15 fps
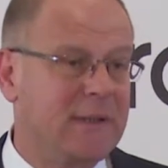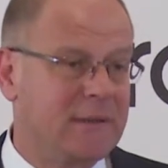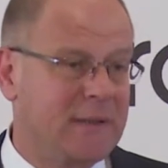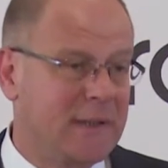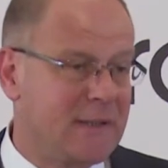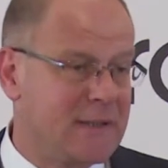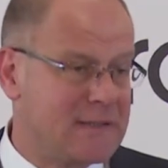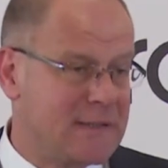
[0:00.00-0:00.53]
it
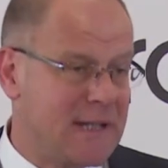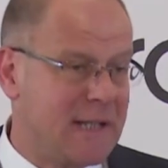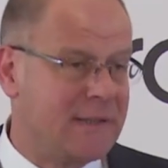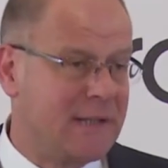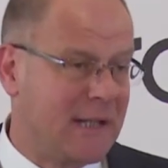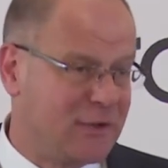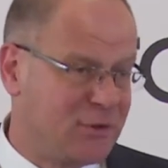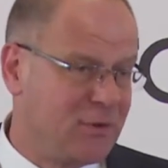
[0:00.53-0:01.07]
had a sad
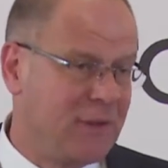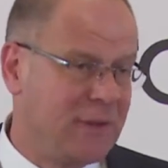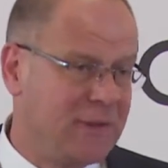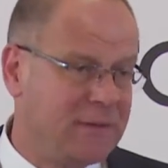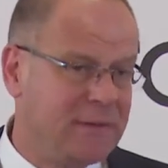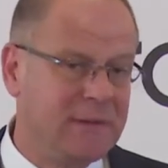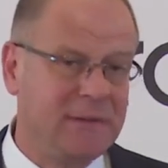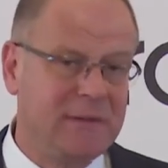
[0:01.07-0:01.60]

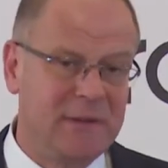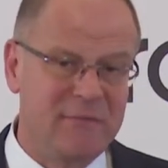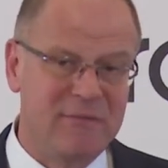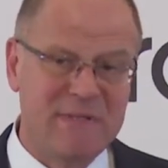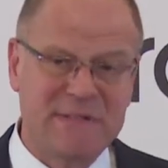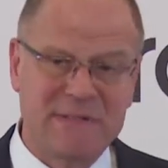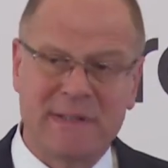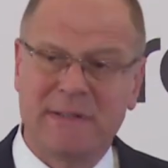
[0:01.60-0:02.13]
actuality. The
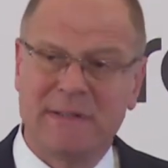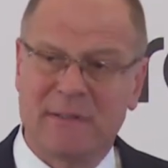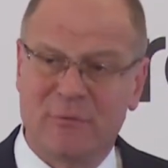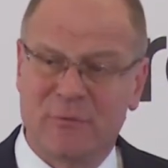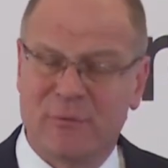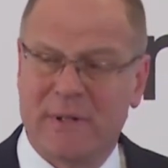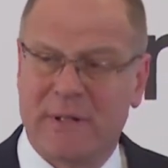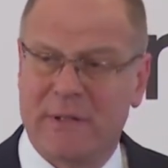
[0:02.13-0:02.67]
devastating
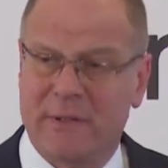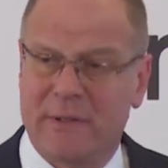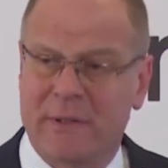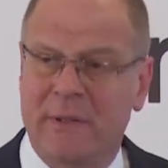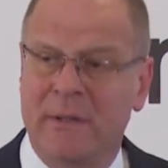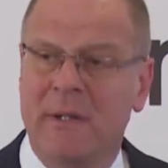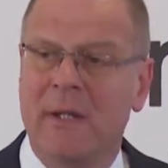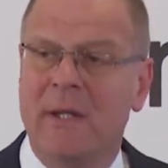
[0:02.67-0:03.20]
fire
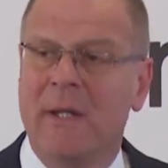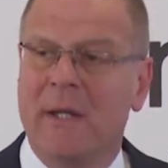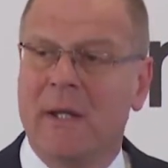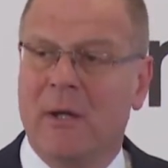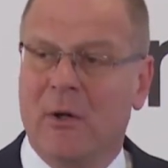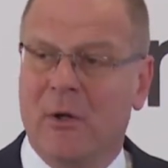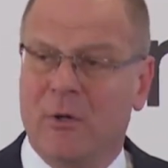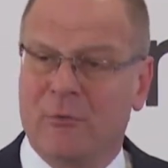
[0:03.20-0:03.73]

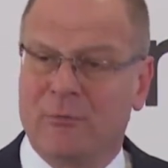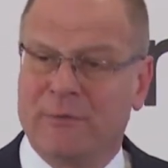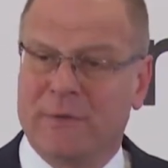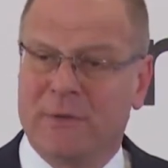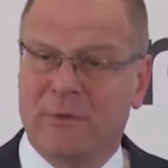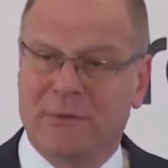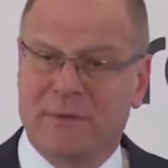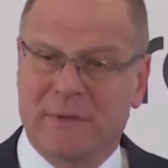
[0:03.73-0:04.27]
of the
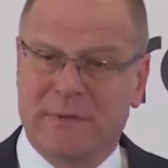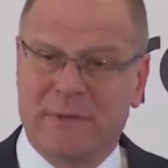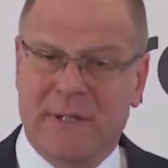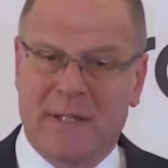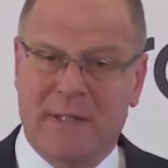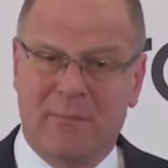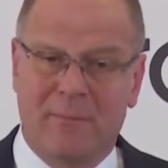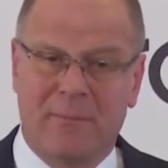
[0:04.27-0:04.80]
Notre
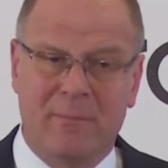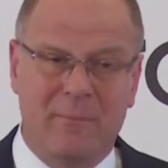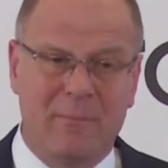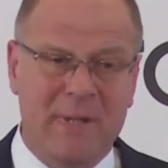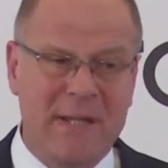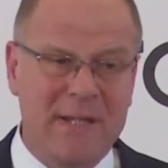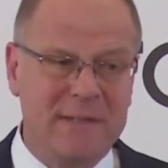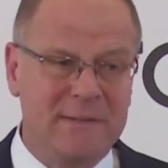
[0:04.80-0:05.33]
Dame
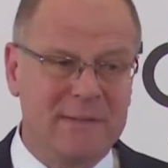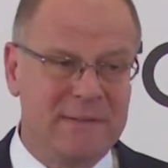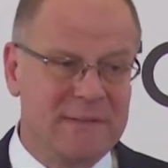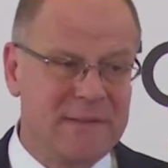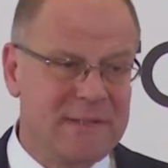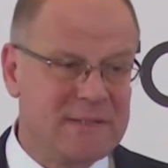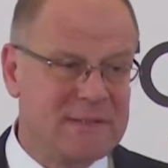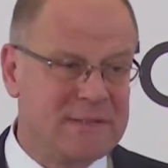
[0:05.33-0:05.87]
made
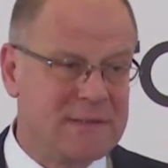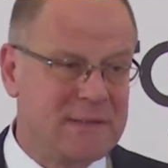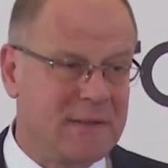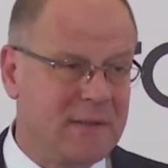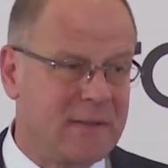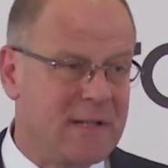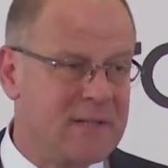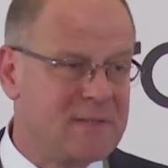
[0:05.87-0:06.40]
this
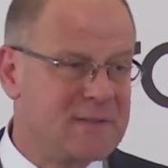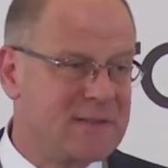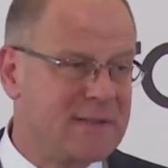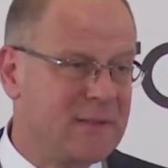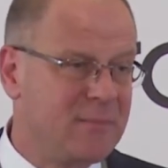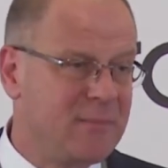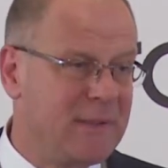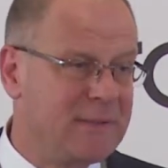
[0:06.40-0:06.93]

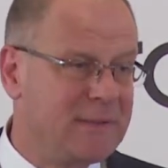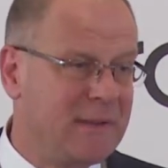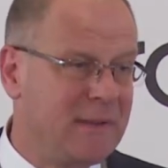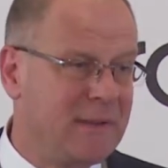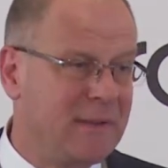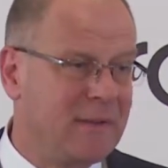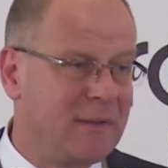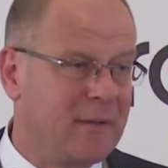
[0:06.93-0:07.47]
council
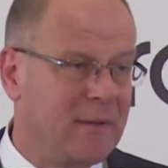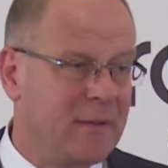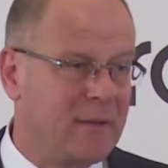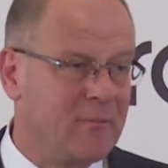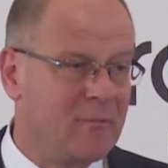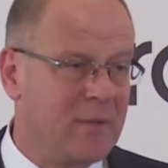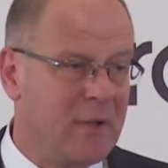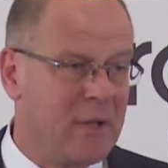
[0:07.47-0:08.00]
meeting
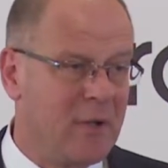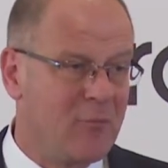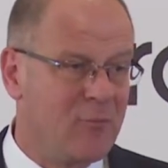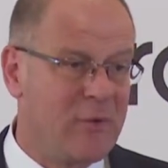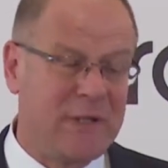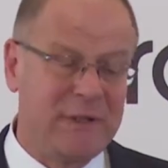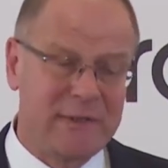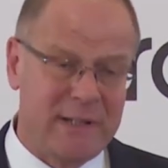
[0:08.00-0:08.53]

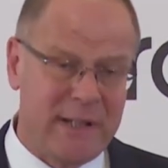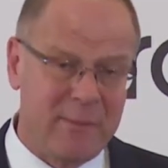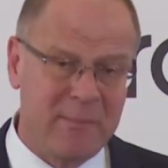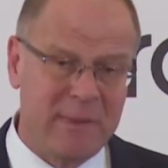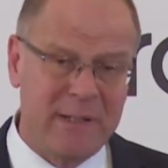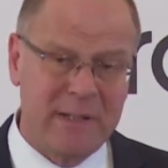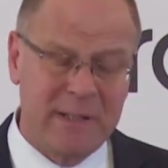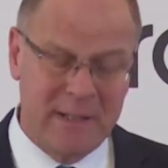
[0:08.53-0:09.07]
very
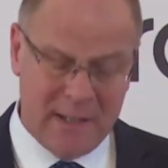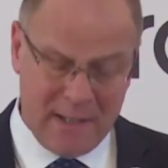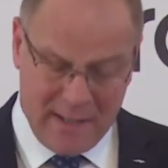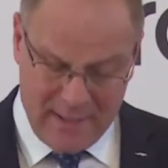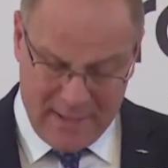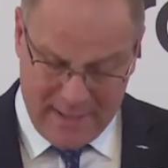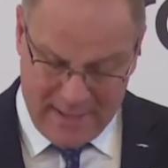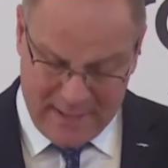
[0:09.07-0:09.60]
timely
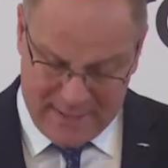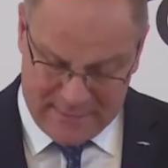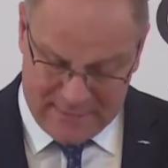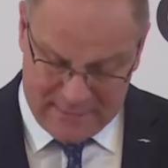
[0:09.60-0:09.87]
and